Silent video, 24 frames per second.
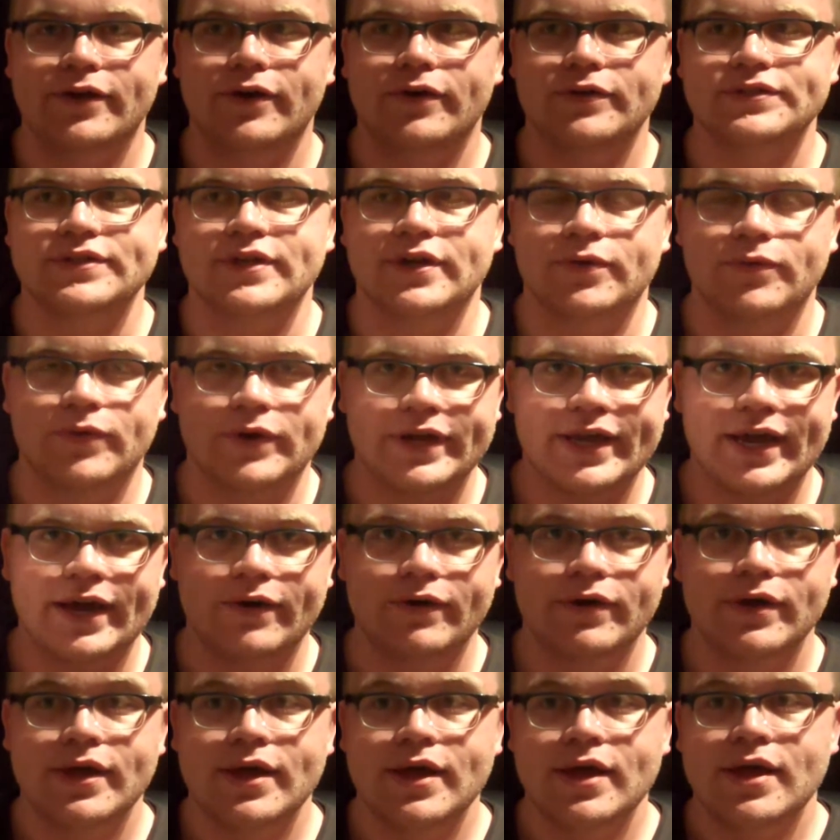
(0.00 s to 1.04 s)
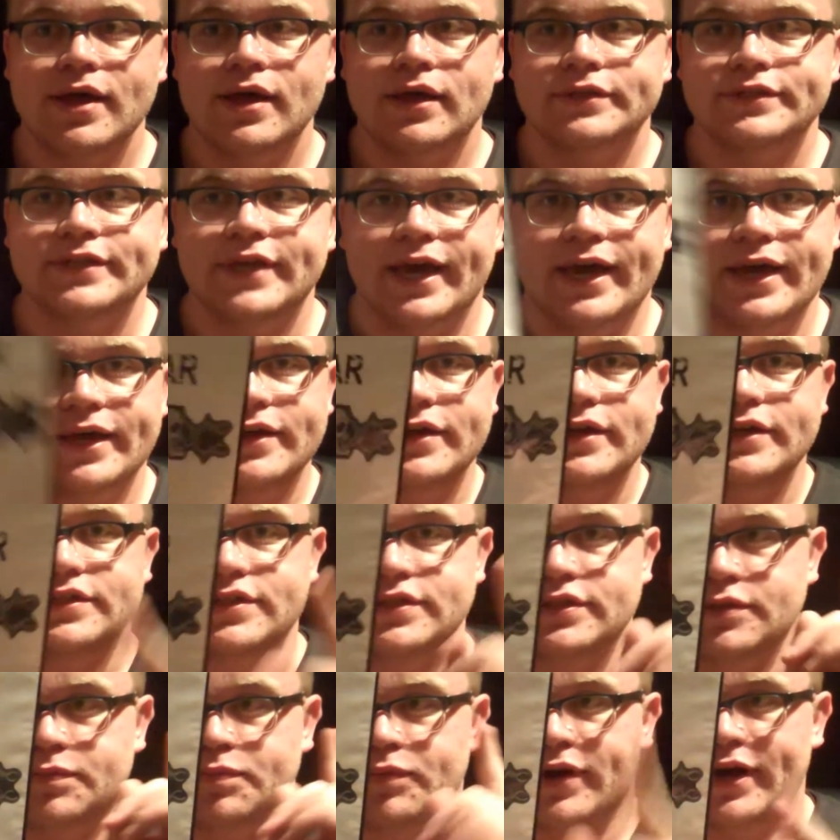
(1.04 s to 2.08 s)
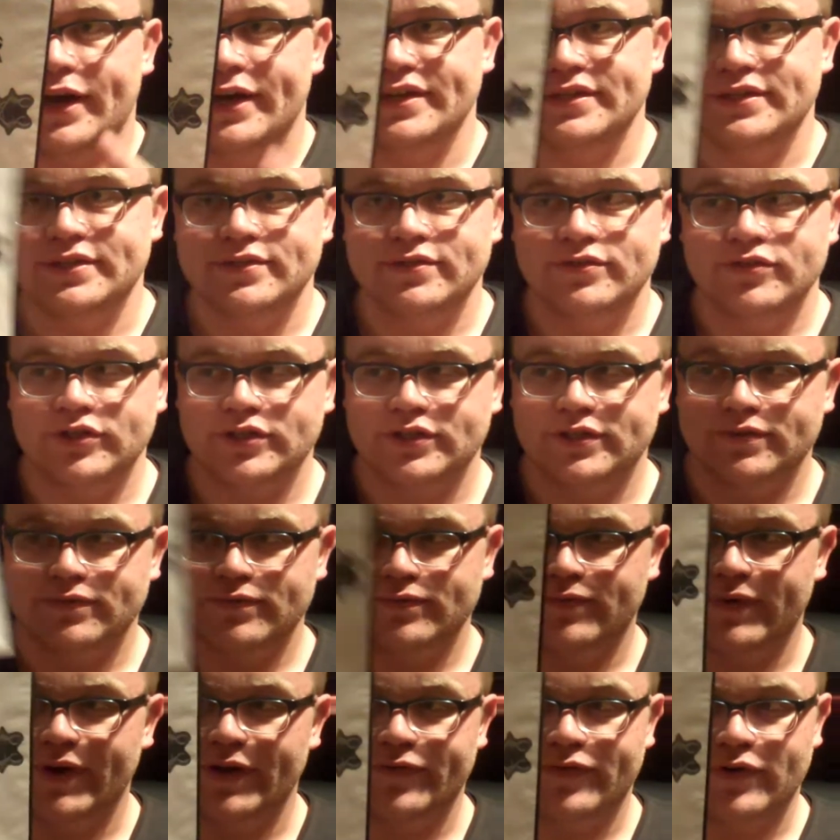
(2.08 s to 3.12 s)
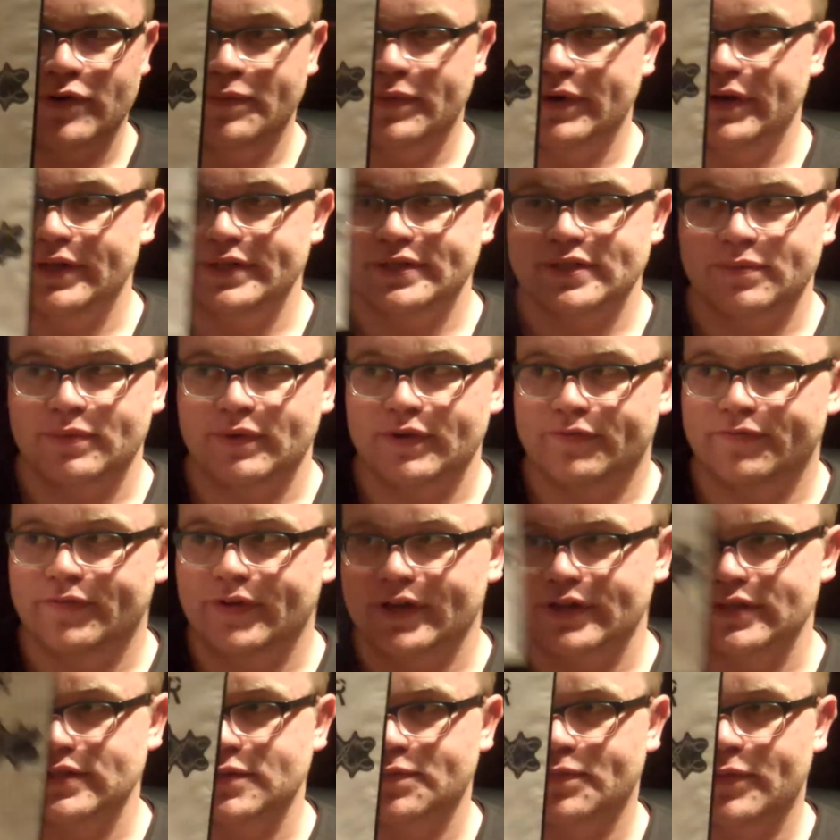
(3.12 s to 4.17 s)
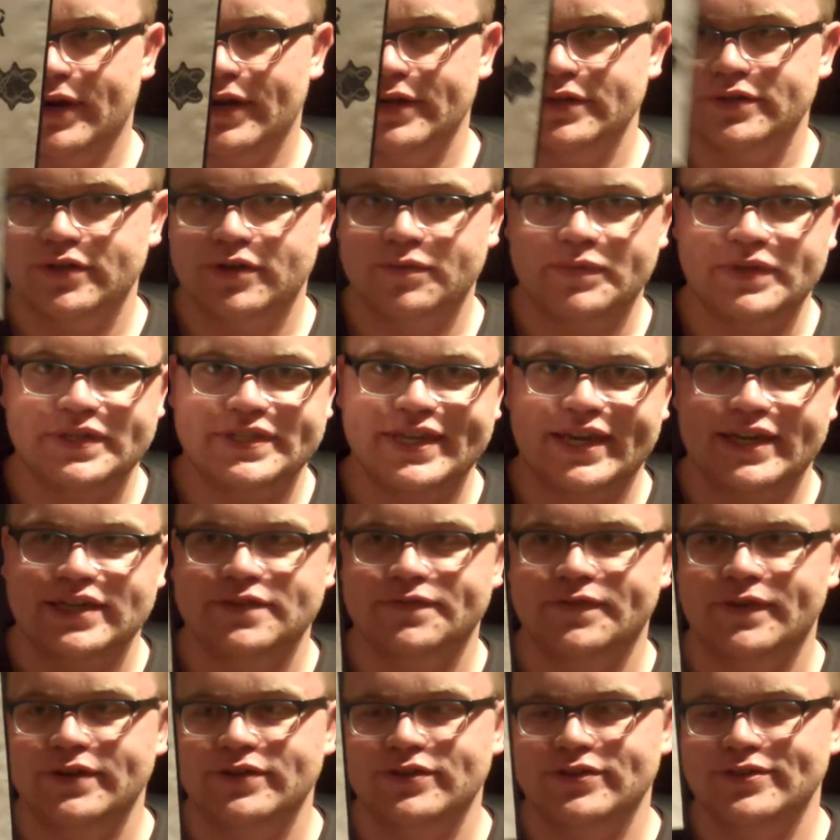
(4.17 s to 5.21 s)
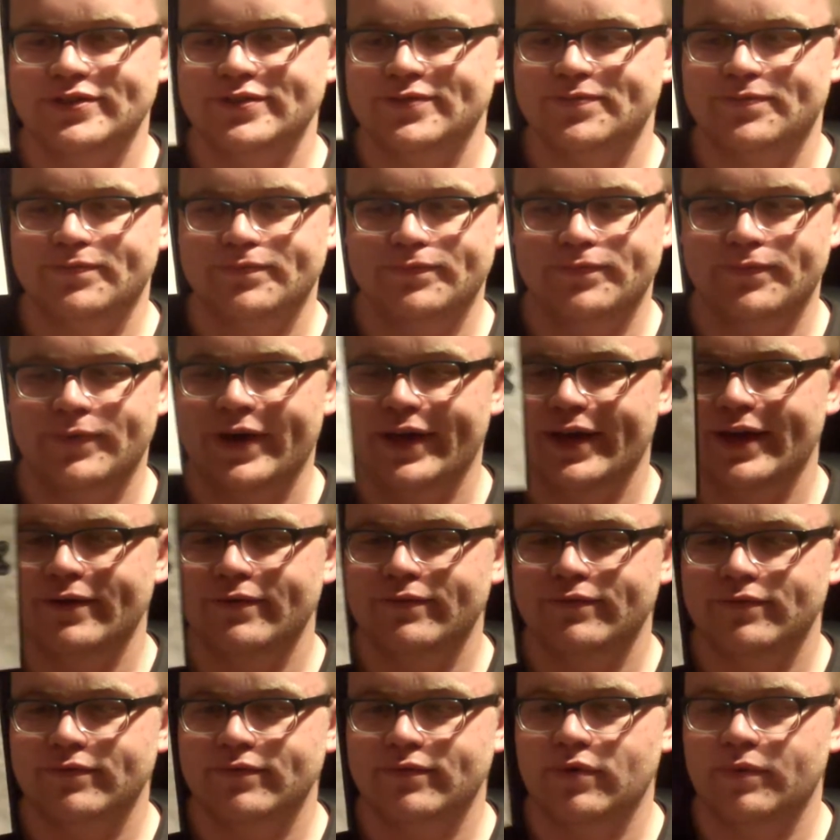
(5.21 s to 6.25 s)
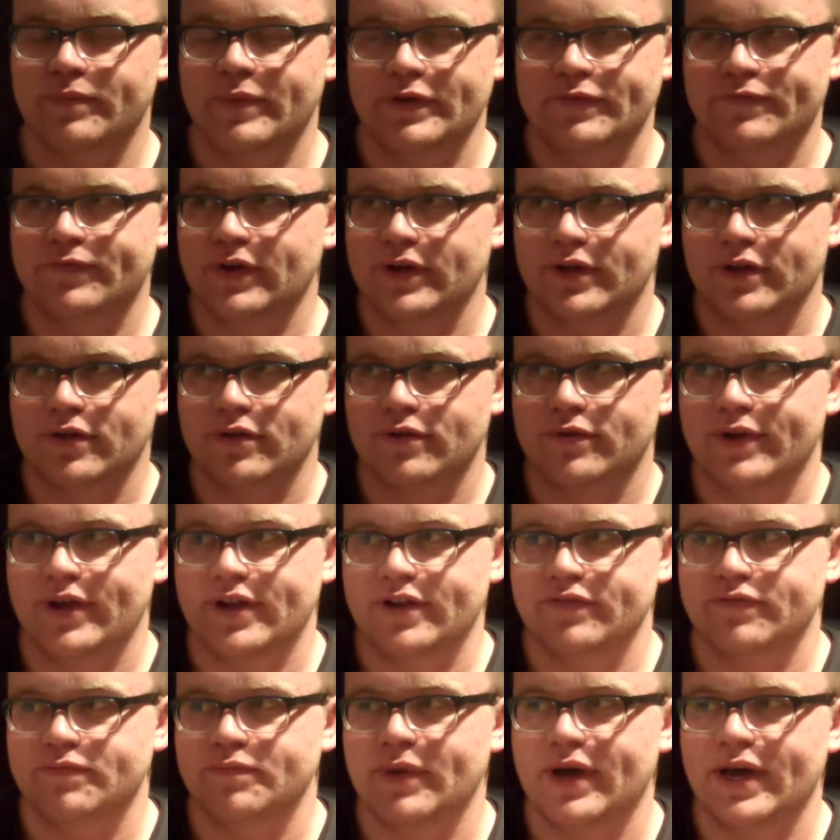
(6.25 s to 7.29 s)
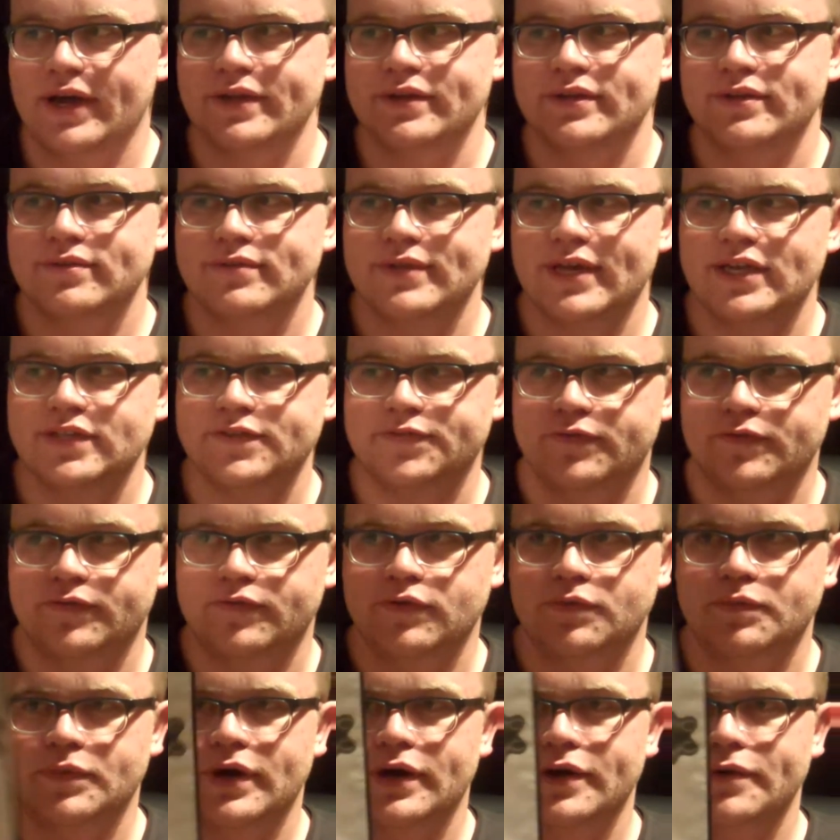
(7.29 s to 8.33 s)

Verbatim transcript: I know it's going to work out. Tat, it's a surprise. Just wait for it, buddy. It's going to be a fucking surprise. You're going to be satisfied. Just wait what my fucking creative mind has for food